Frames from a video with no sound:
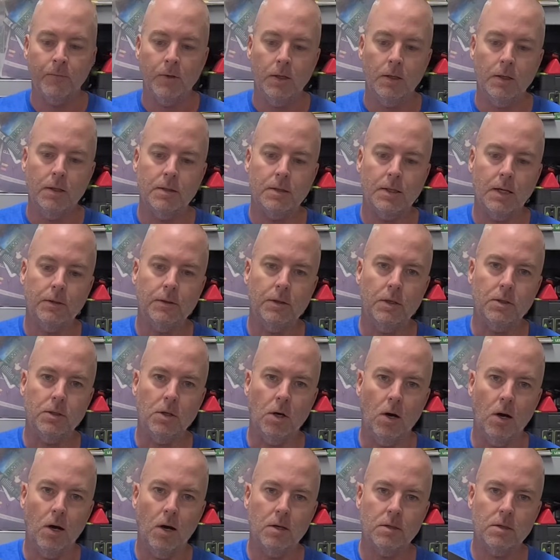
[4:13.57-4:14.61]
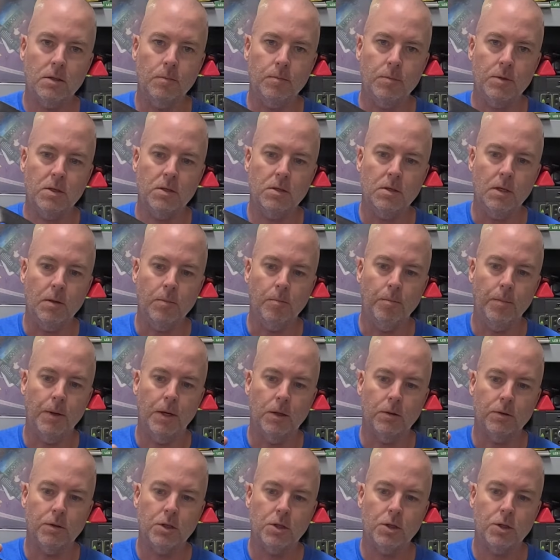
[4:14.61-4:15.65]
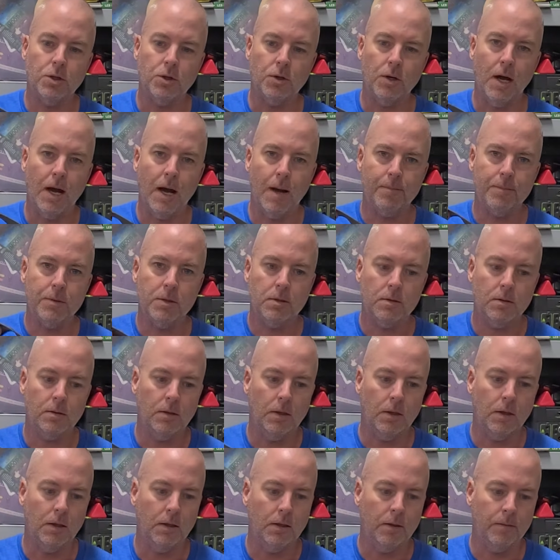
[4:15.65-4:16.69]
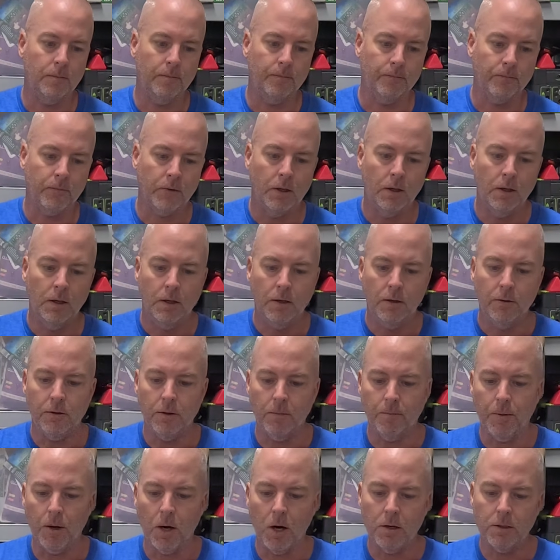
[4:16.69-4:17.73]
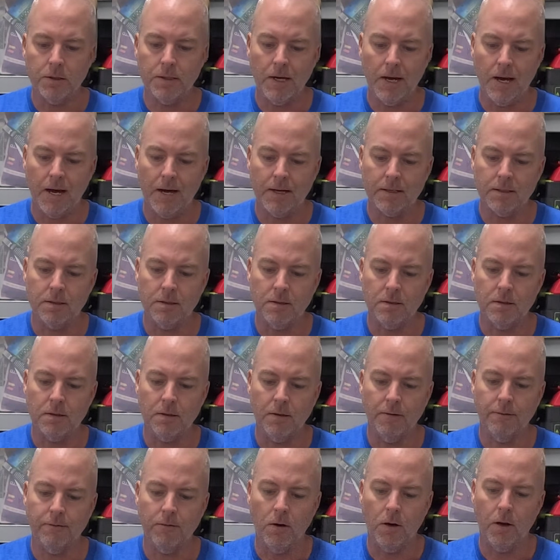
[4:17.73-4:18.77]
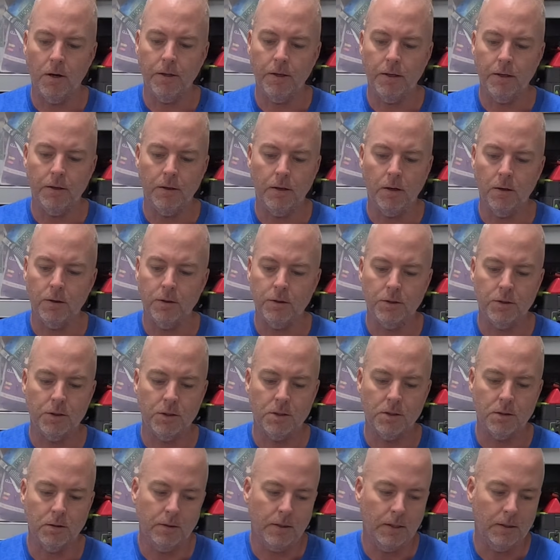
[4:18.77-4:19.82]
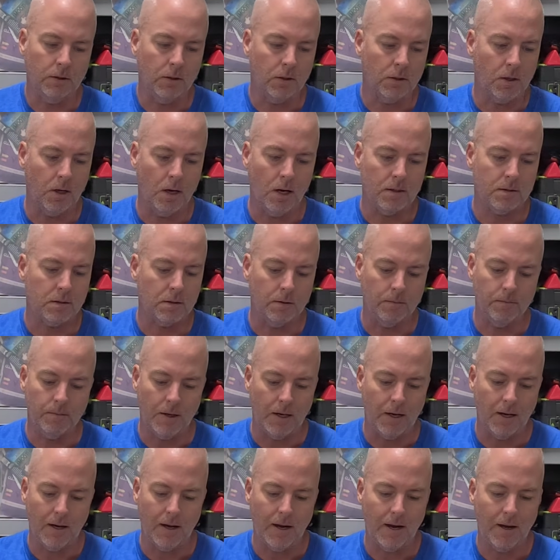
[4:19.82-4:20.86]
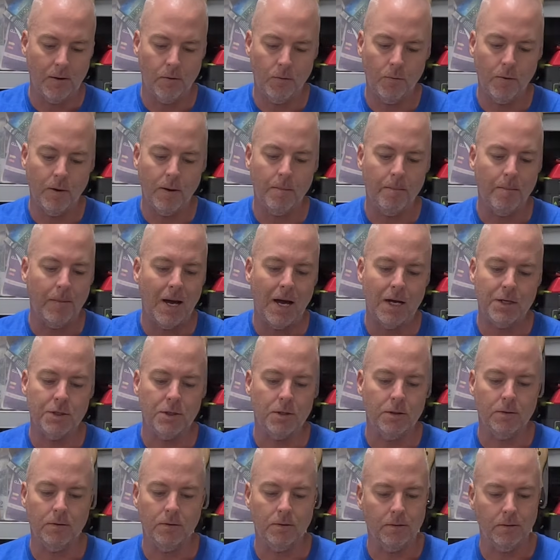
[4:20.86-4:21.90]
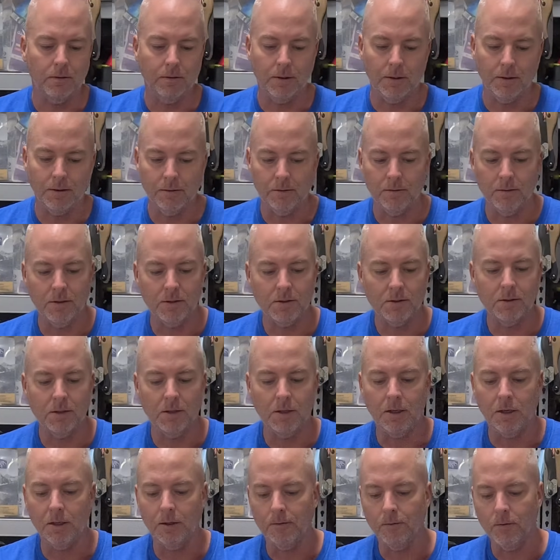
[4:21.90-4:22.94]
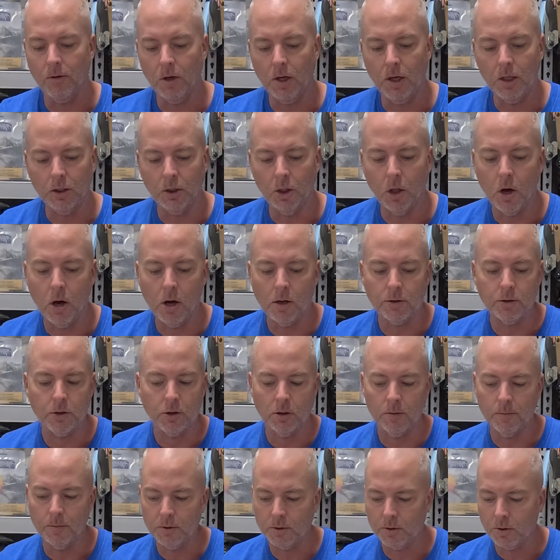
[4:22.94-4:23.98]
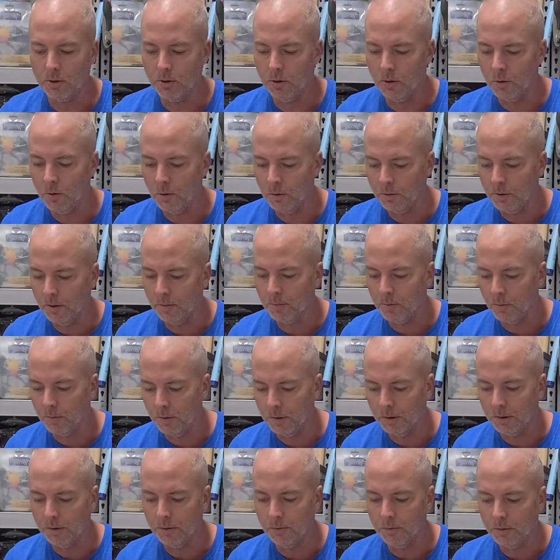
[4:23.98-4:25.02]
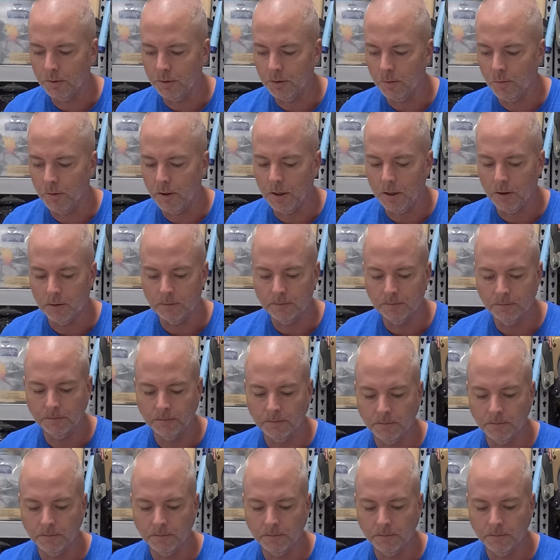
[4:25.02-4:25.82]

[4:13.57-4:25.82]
It's got these awesome seat belt straps. The bar tacks and stuff on it are just, they look awesome. I would imagine that this thing long-term is going to hold up really, really well.